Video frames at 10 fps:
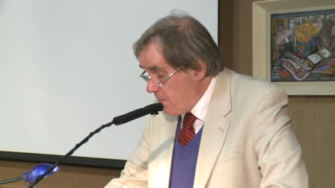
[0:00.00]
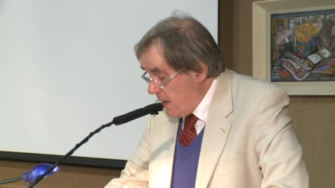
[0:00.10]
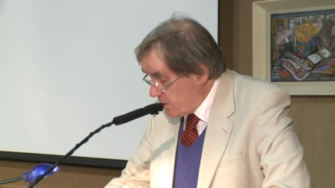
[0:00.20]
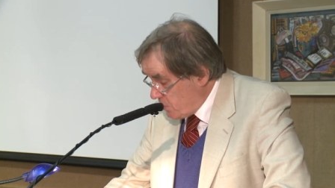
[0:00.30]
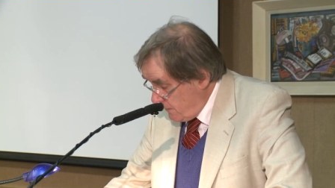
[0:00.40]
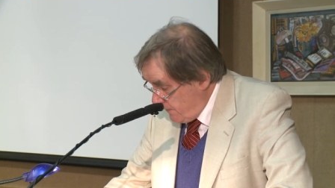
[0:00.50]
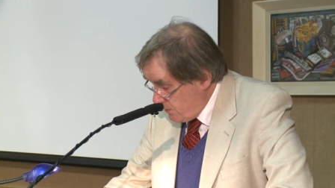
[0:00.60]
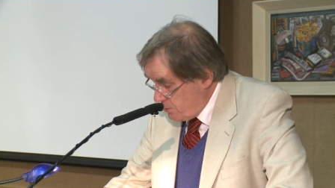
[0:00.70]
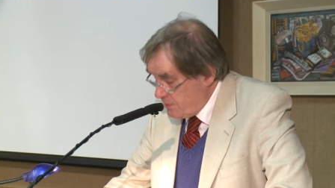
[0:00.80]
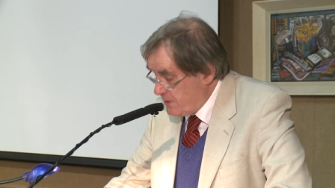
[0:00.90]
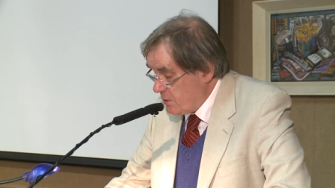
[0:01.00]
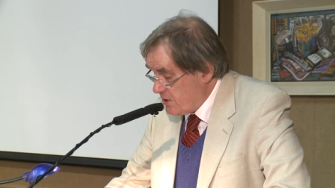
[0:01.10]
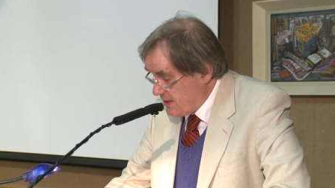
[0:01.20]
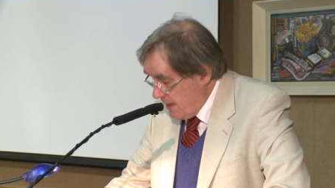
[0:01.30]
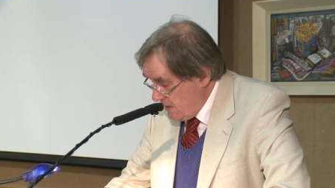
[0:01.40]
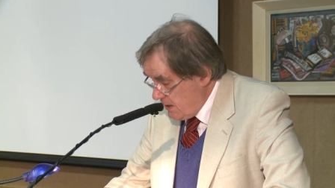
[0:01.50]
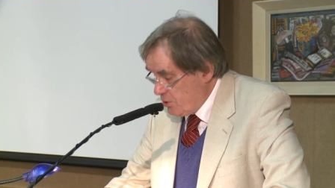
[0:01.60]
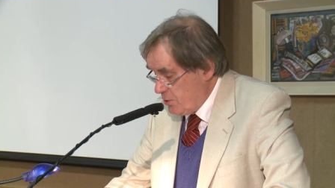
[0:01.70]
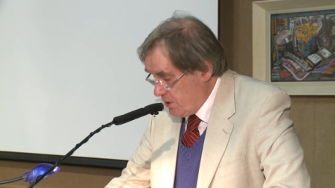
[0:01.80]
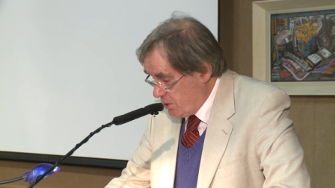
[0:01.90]
By 1200, those semi
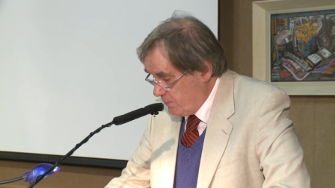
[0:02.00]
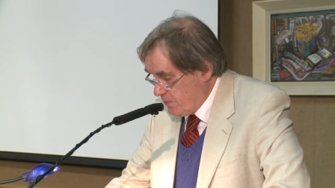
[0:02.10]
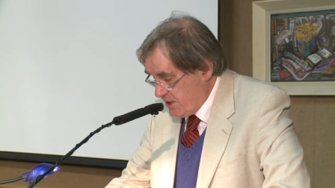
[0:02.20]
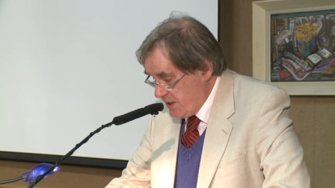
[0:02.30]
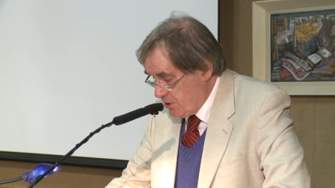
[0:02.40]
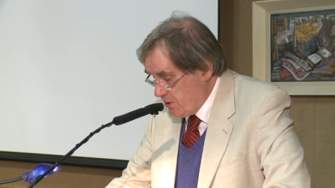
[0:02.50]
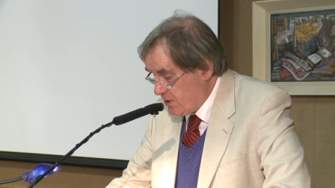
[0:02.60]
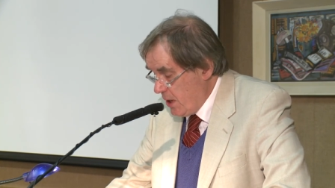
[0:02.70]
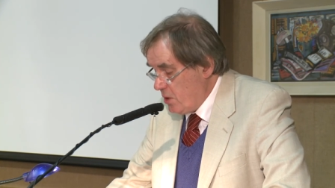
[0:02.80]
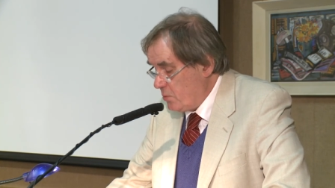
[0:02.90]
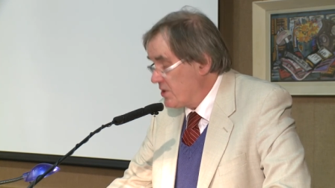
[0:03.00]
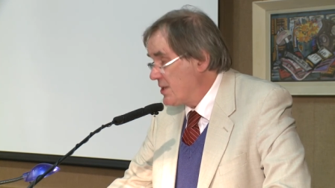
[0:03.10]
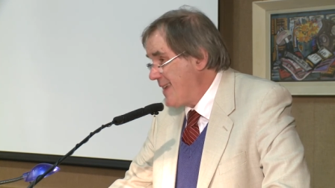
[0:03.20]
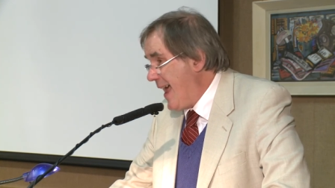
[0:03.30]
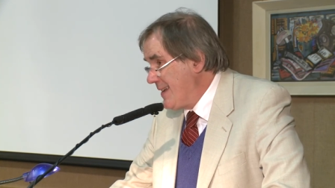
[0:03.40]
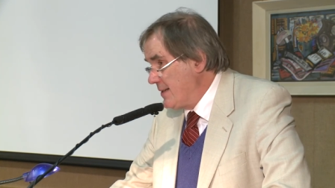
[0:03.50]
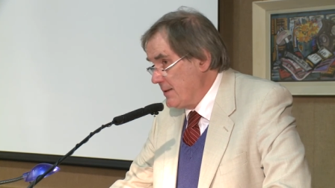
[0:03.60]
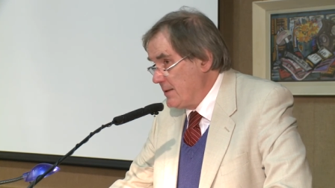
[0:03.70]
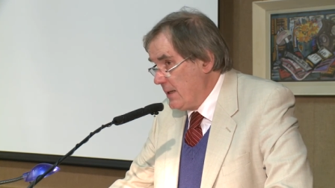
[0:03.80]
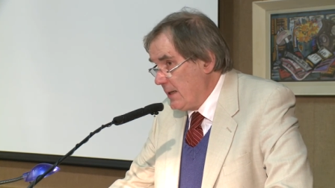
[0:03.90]
judicial procedures were
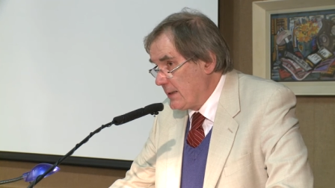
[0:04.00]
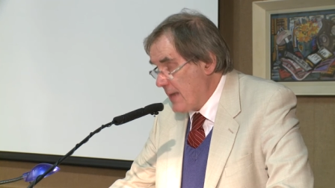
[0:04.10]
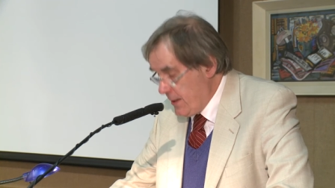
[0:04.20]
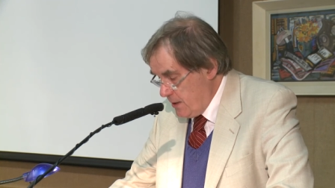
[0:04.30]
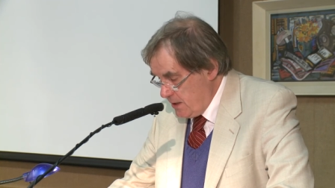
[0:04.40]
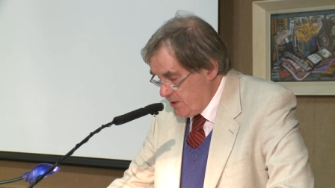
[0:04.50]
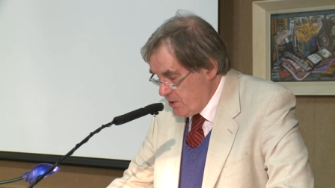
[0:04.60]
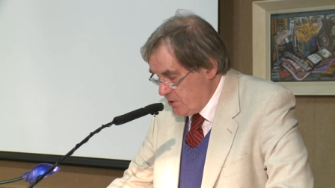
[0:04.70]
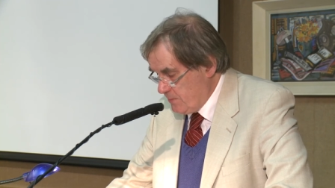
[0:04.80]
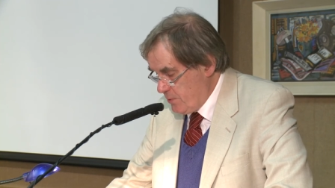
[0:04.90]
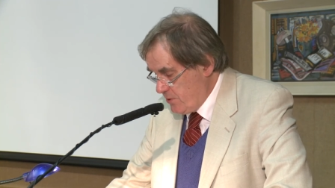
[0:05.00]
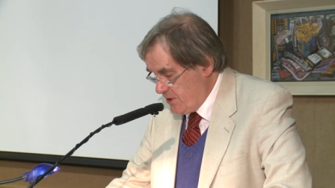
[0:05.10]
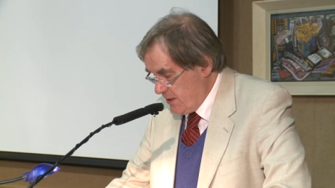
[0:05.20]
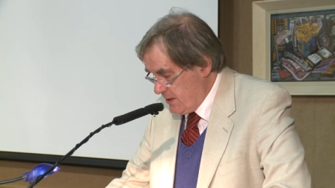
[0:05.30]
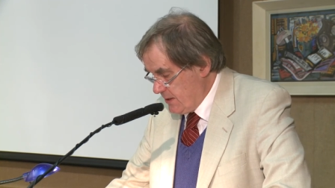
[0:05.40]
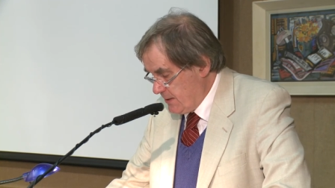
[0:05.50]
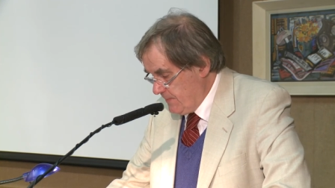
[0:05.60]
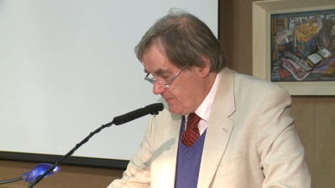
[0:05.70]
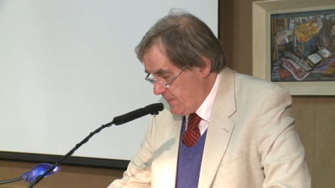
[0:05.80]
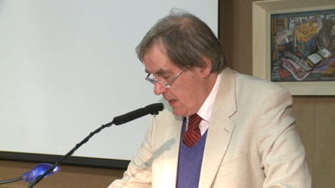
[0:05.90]
standard in canonization processes.
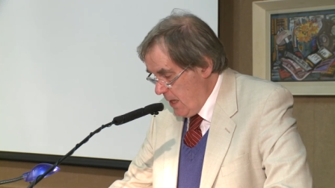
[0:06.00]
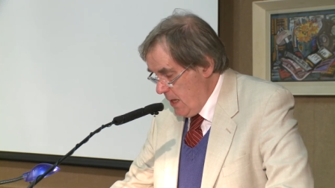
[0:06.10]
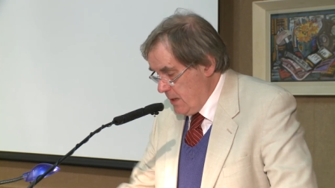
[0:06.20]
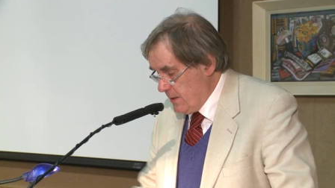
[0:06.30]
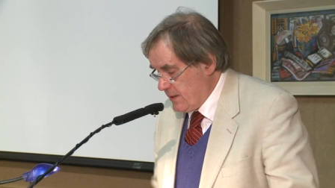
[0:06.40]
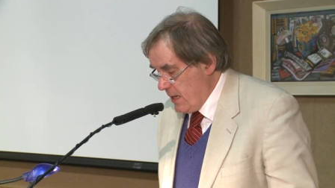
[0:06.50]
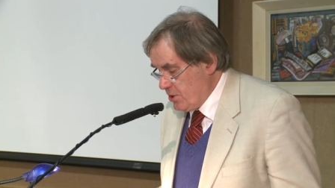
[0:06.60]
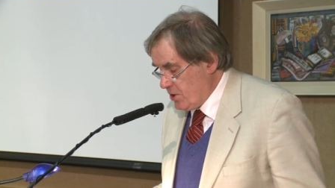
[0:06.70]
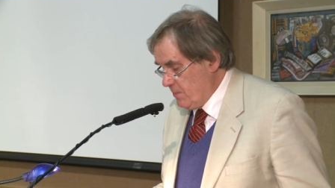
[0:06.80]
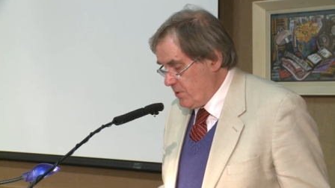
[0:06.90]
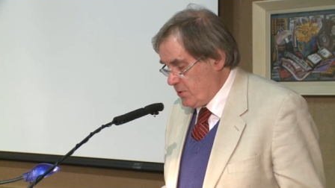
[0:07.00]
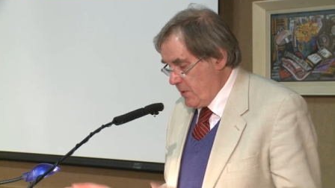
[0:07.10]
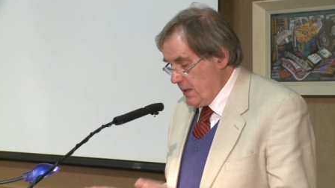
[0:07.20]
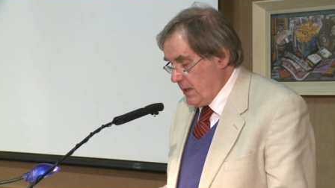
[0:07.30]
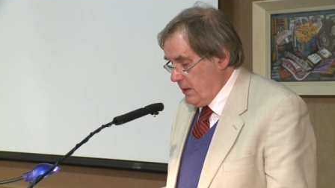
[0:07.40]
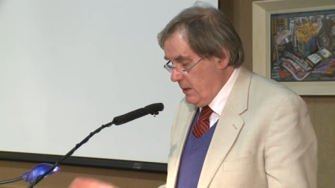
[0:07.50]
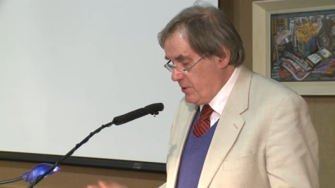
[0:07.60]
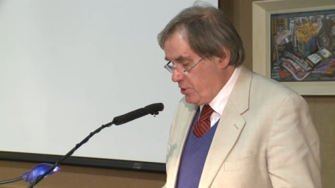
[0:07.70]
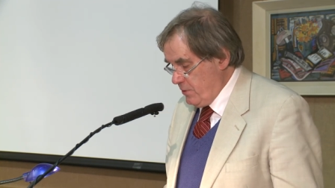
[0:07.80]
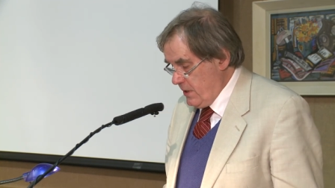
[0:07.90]
The tension between
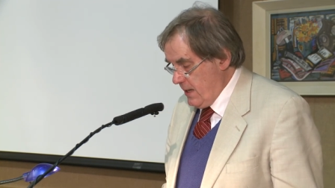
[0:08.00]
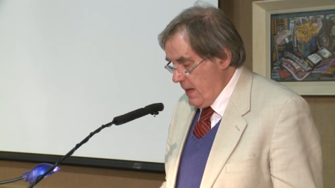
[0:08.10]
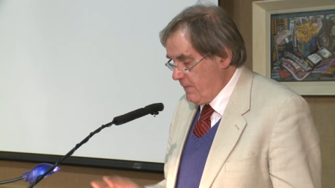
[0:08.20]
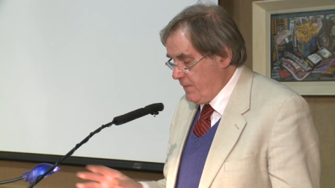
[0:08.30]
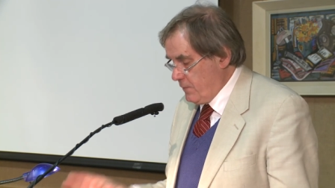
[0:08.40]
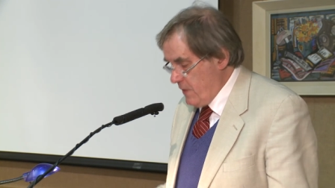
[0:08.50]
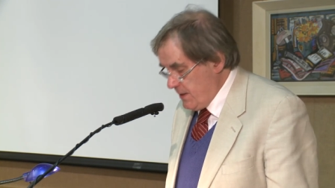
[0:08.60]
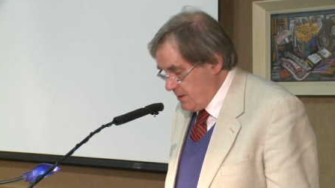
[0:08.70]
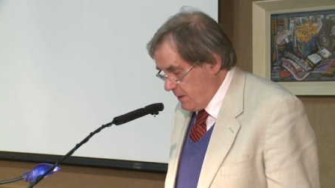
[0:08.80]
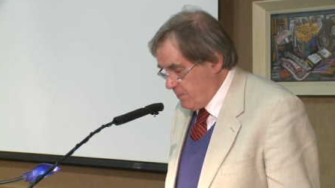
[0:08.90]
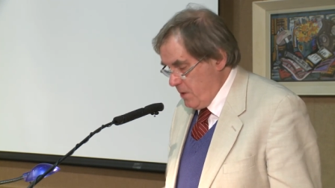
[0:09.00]
literary and forensic